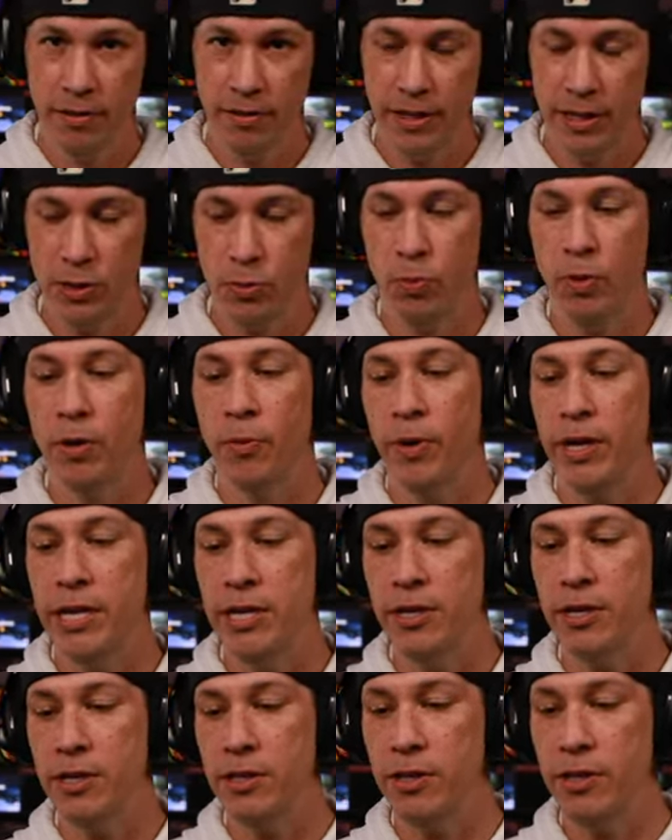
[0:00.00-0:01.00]
That's one way
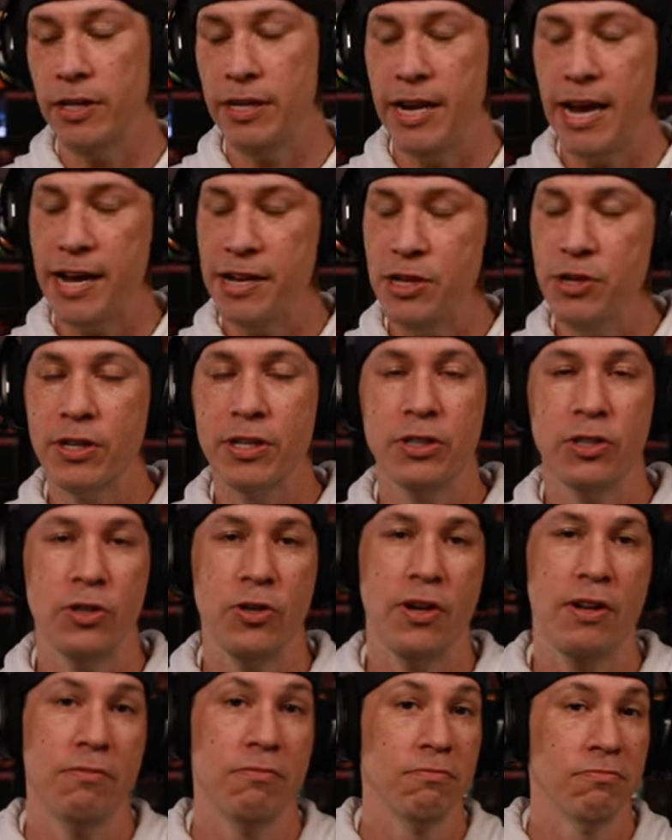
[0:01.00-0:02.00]
you can do it. Now, you could
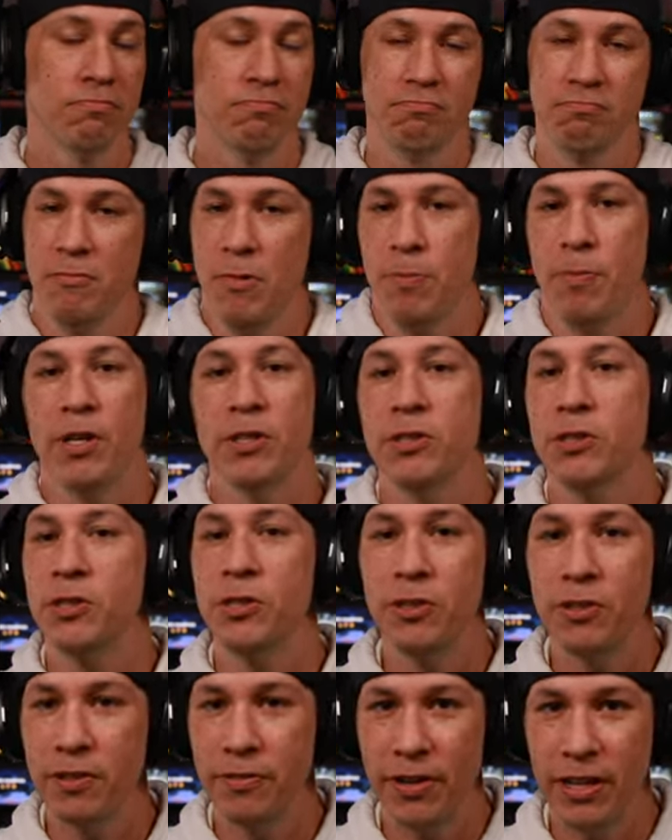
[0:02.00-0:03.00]
do it a
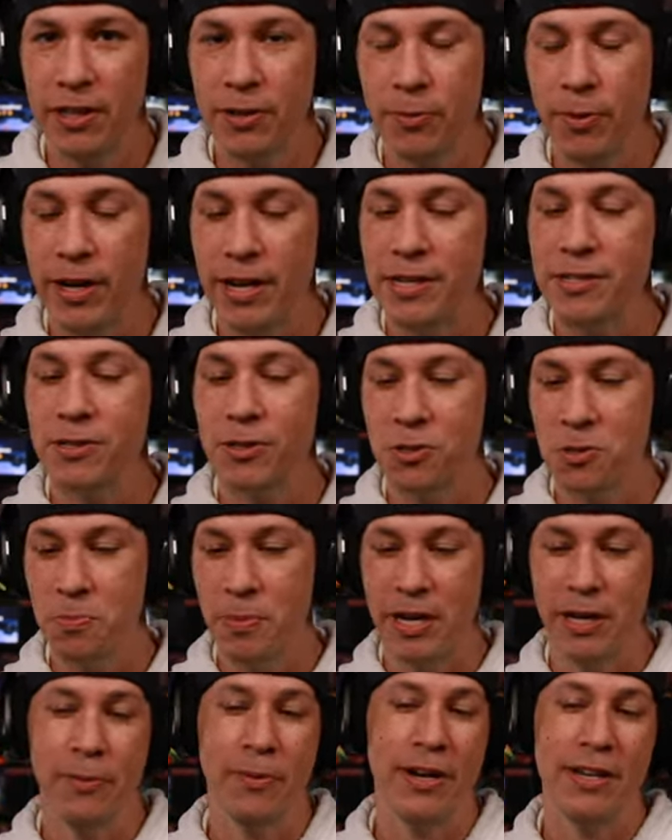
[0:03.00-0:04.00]
multitude of other ways. There's
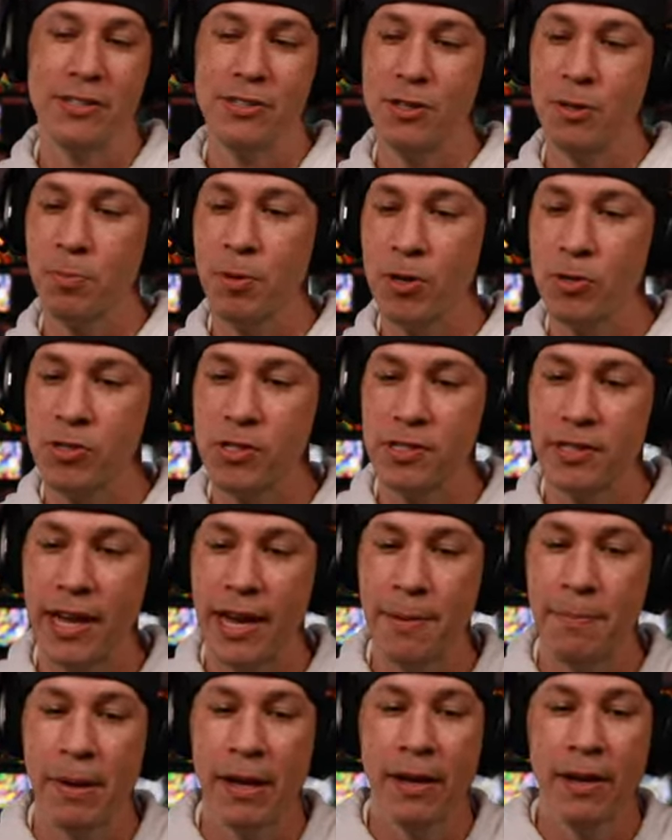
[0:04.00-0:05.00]
many ways to approach this
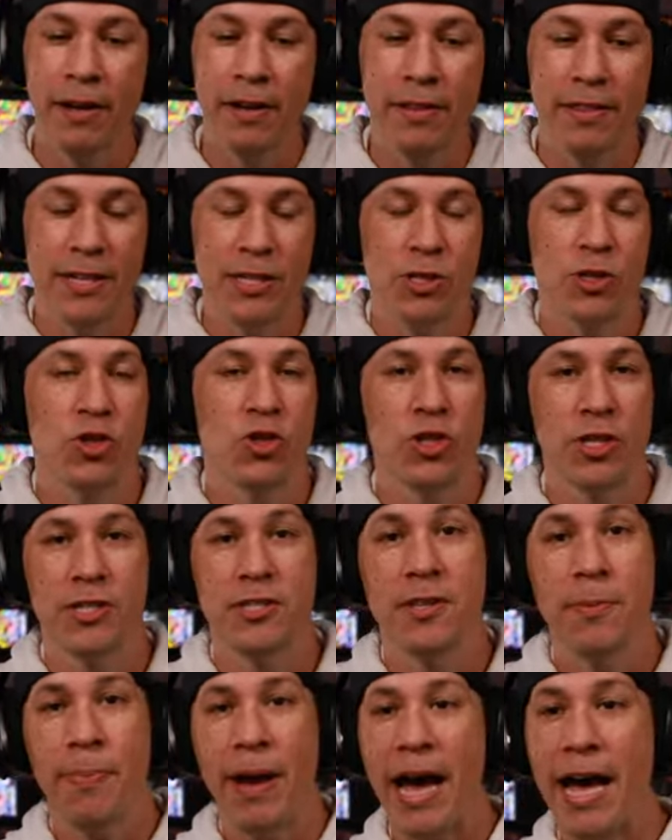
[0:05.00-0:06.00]
game. This is
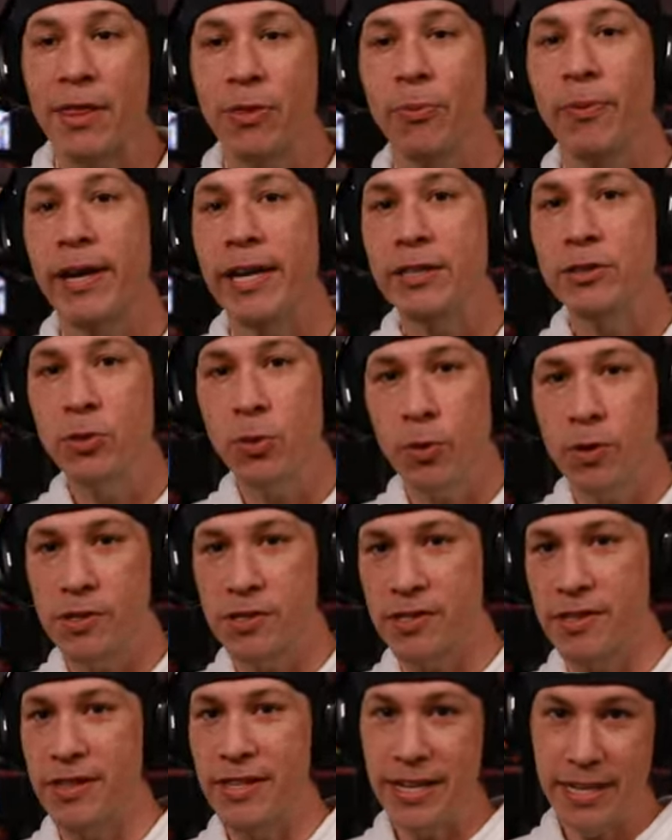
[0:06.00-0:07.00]
just the pathway
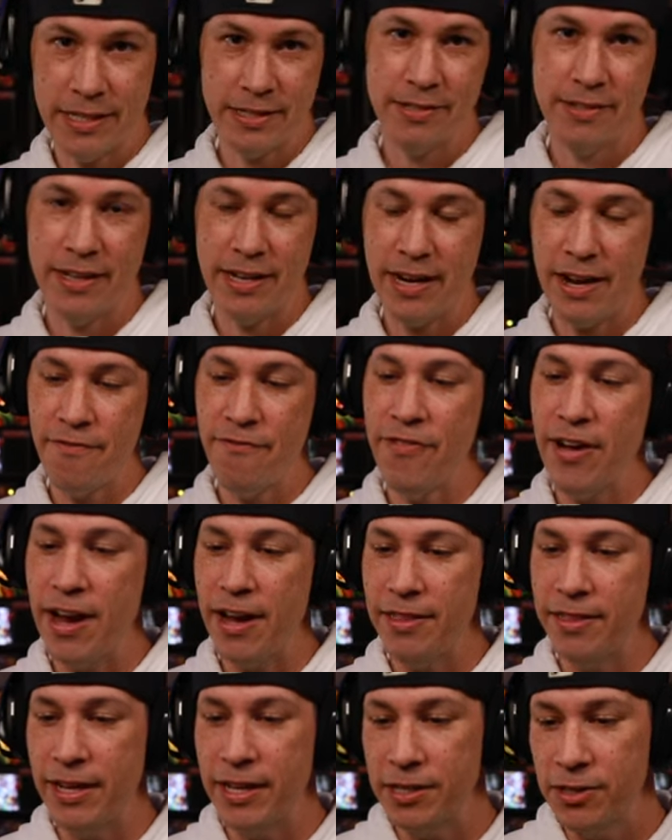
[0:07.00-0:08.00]
towards this that I
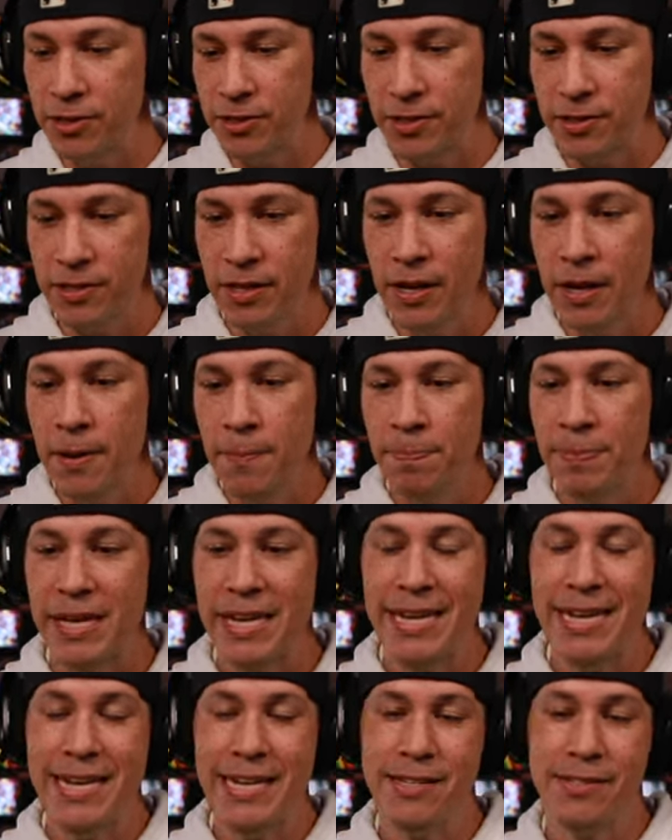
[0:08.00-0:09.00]
found that's just
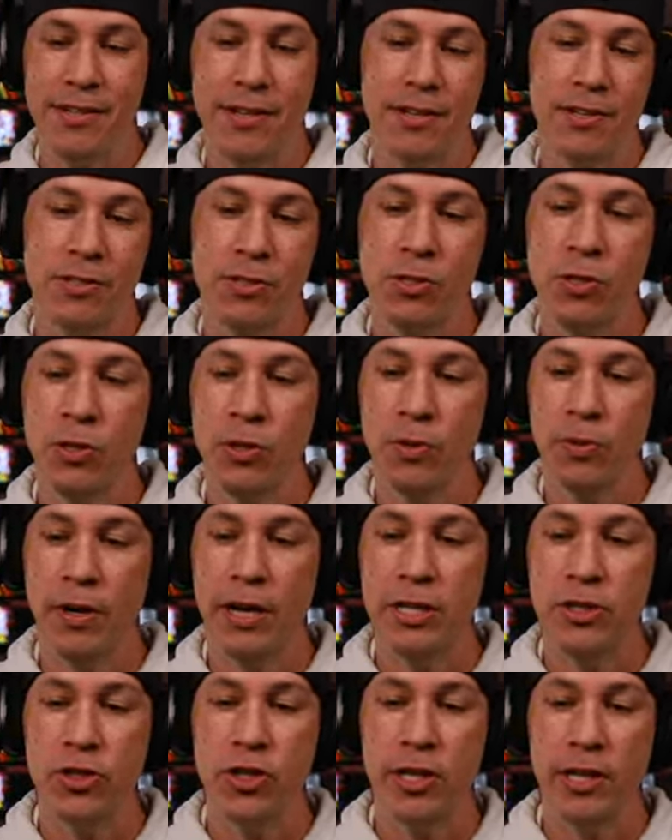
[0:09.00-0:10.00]
the easiest to
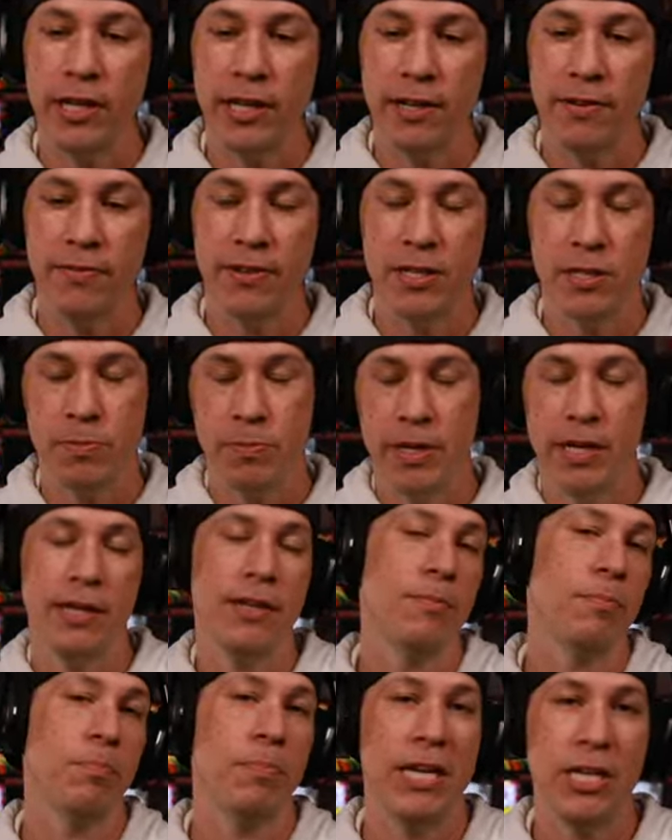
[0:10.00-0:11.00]
achieve as
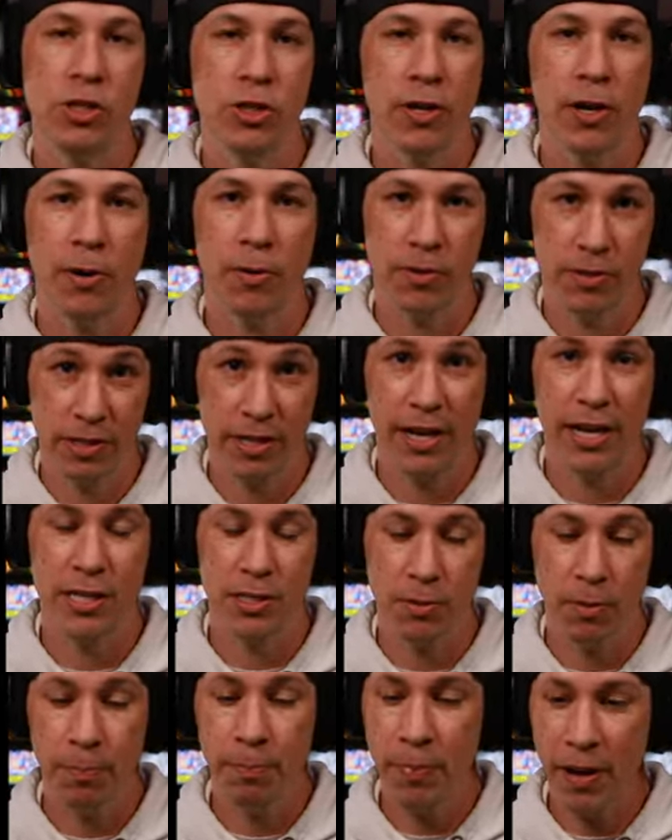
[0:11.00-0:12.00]
many beachgoers
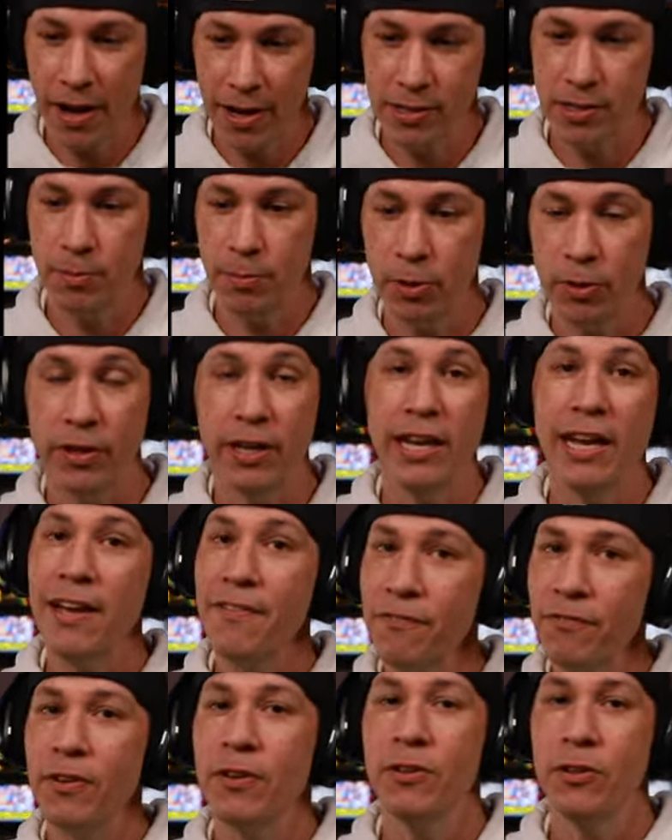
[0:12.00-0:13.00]
as possible
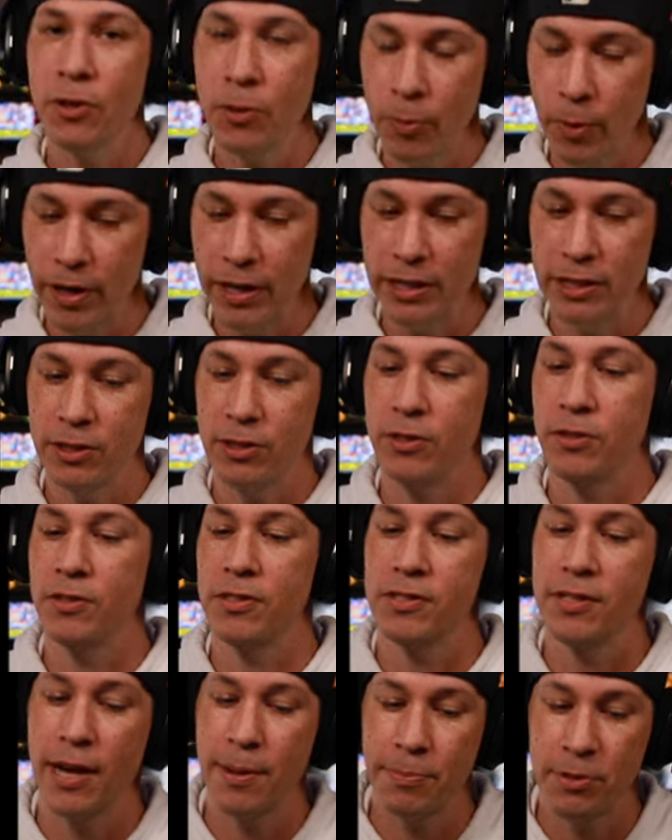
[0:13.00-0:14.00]
if you're wanting to do
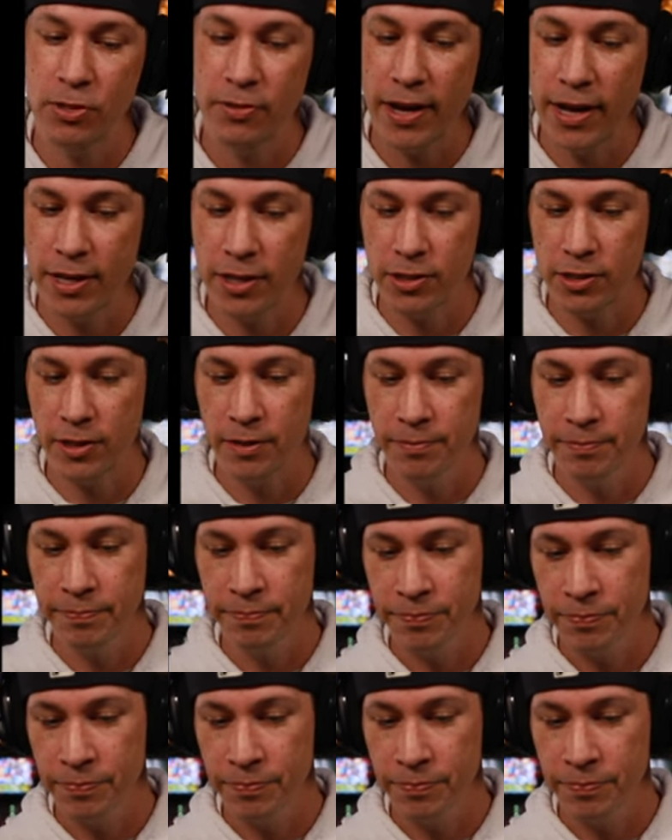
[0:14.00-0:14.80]
this type of strategy.